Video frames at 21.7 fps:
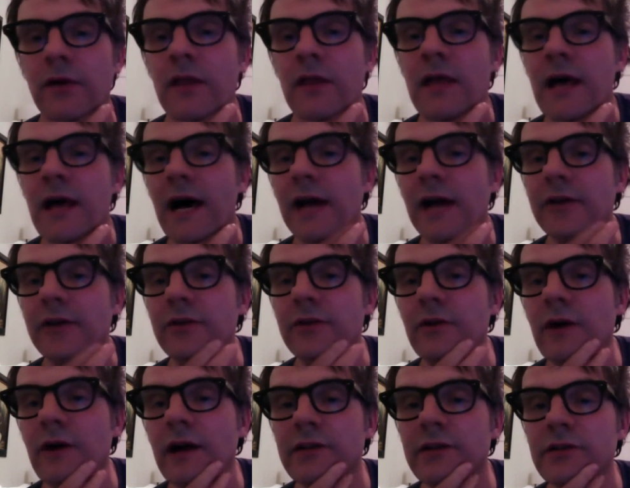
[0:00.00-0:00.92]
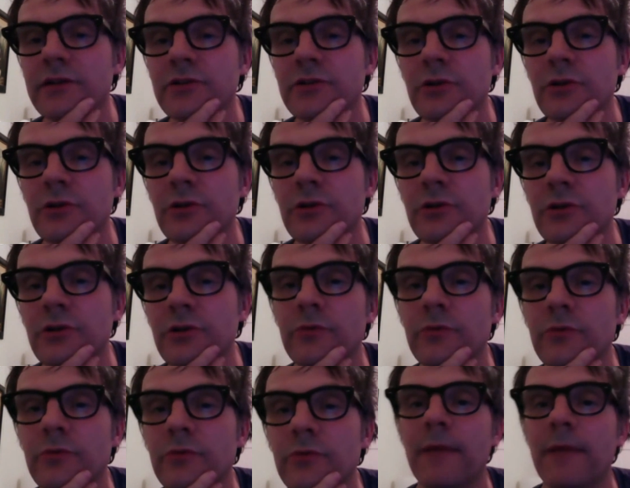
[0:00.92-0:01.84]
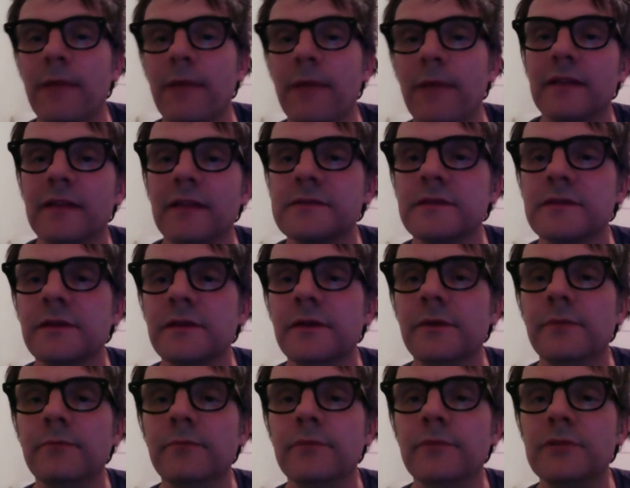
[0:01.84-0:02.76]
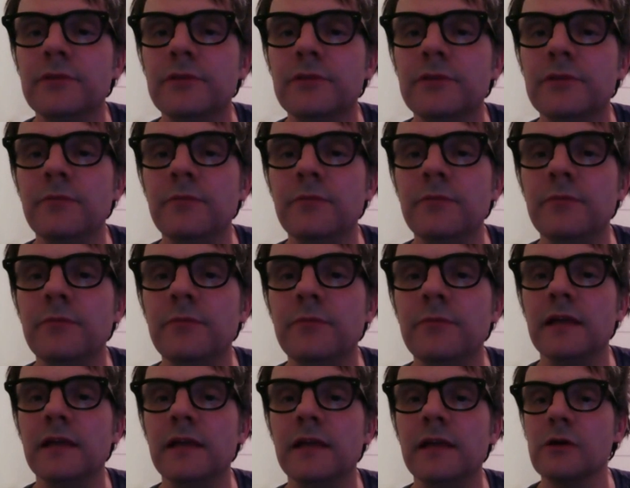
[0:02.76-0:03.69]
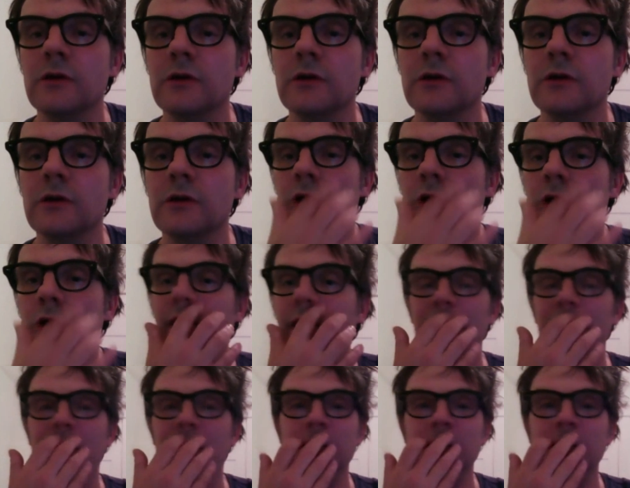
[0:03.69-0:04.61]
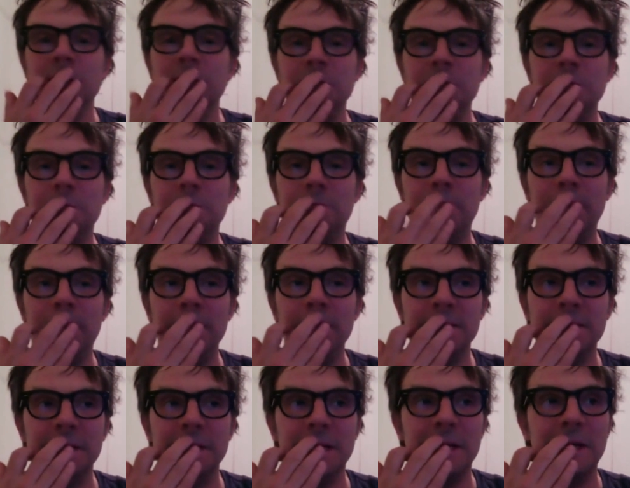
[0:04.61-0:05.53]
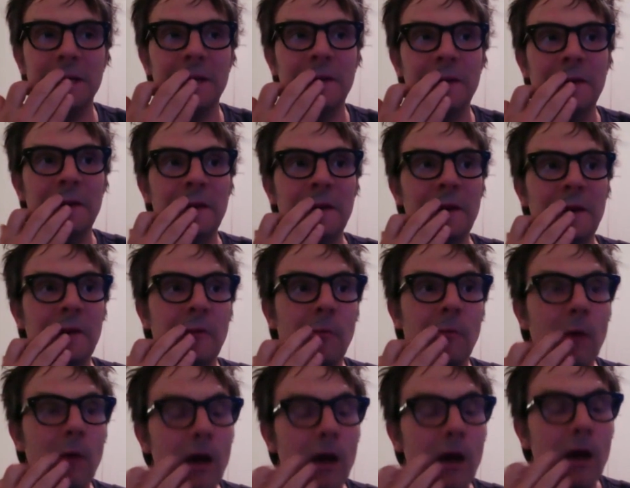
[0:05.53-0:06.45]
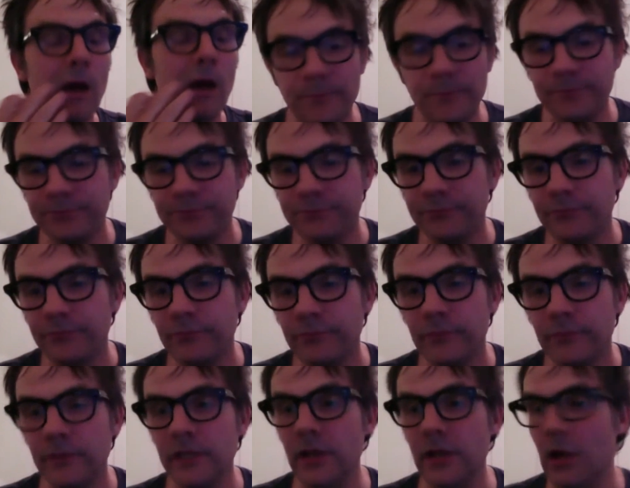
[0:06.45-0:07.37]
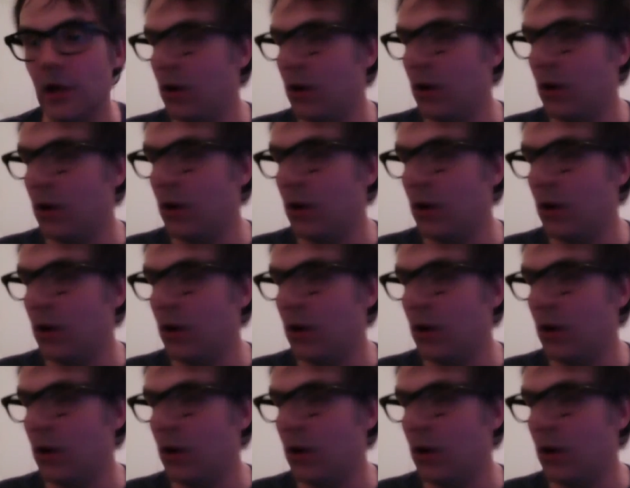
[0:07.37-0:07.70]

how do you know how to determine the right balance between making a song too complicated and too basic? Well, you know,